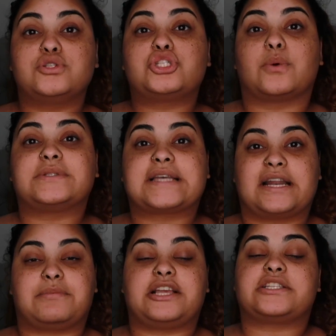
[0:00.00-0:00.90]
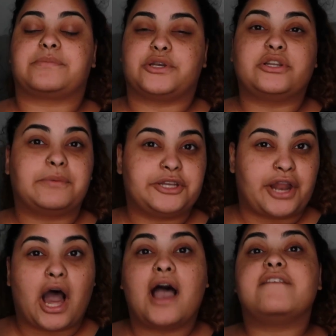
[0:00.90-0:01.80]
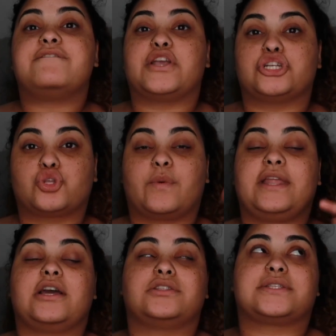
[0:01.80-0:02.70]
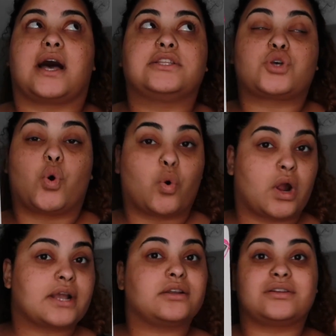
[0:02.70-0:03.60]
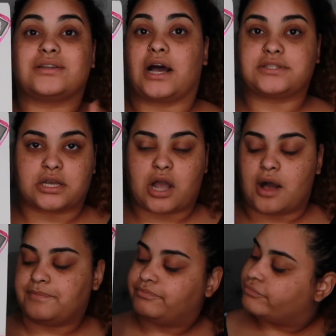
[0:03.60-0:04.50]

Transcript: so it's gonna be www.fiercequeen.org, not .com.